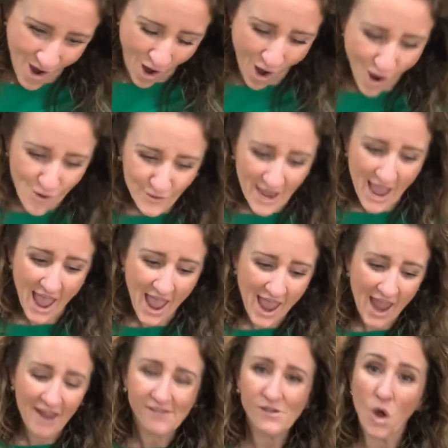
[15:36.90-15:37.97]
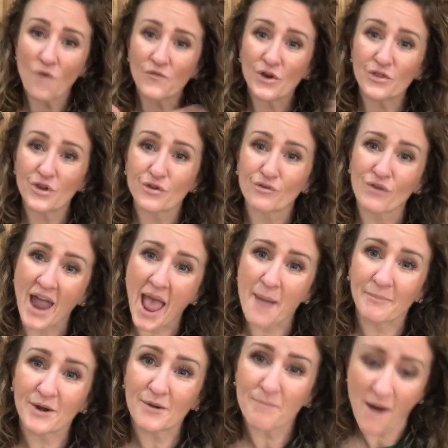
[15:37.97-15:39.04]
Okay, so for the
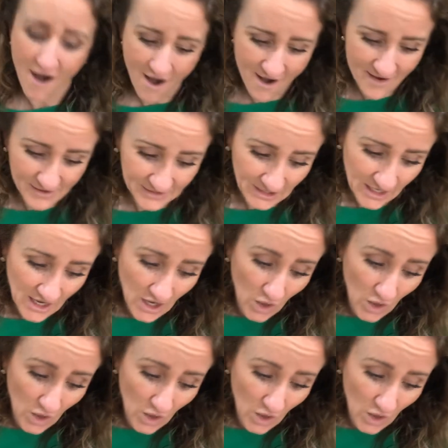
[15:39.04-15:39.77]
grammar part,